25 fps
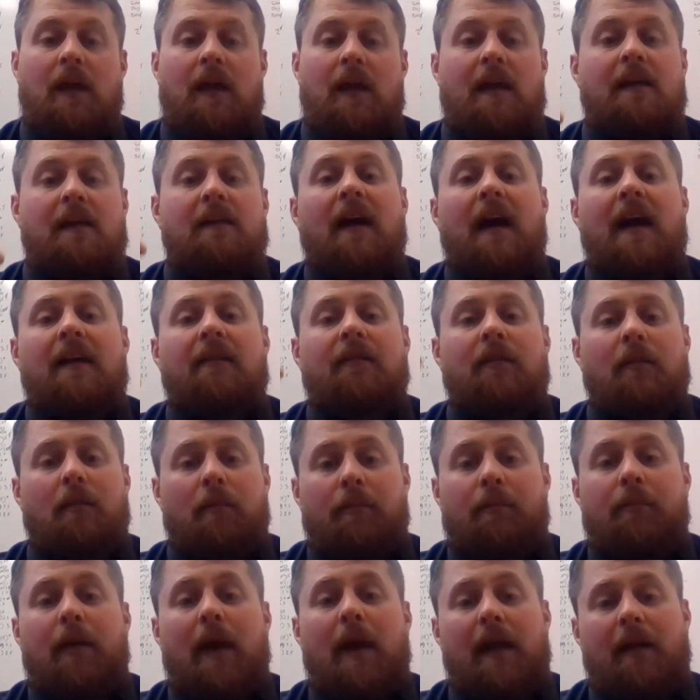If I have a
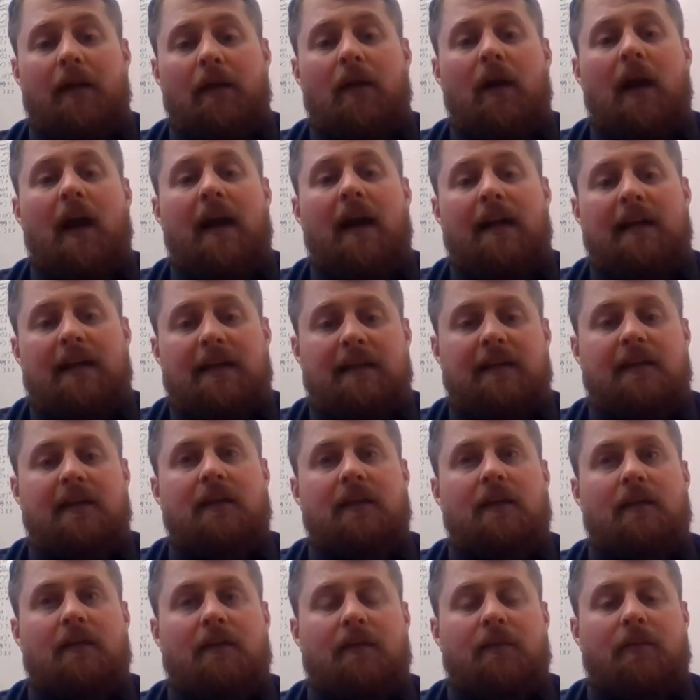better
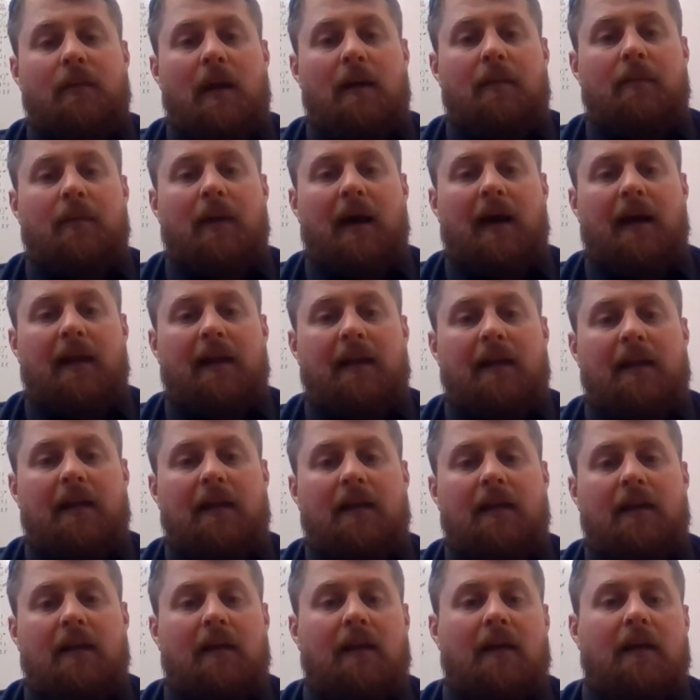idea of my body
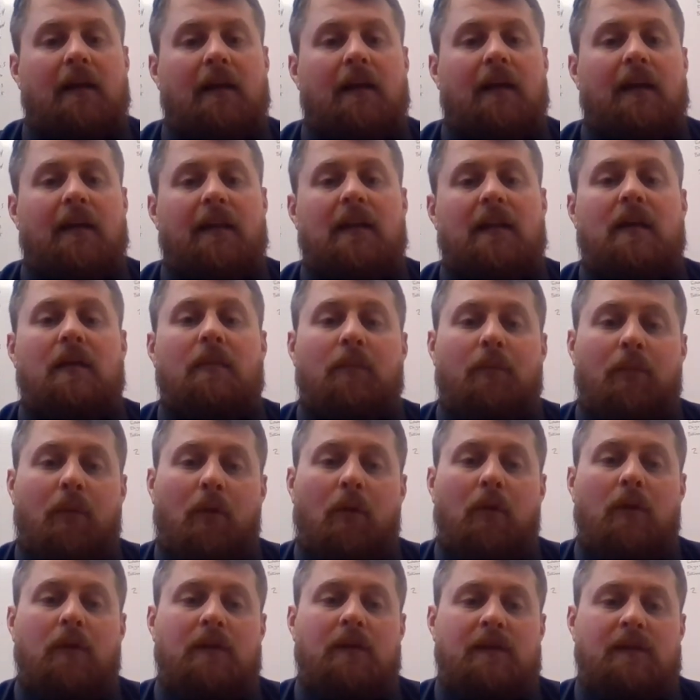and the
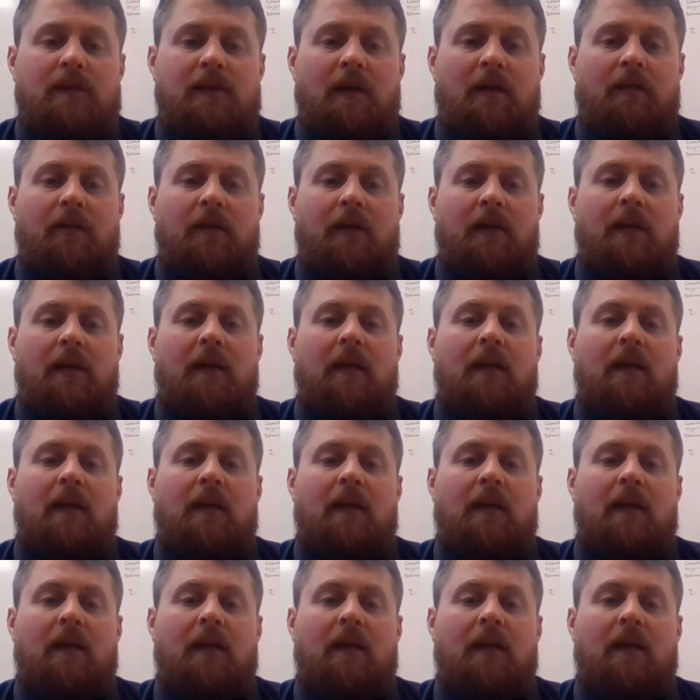importance of it,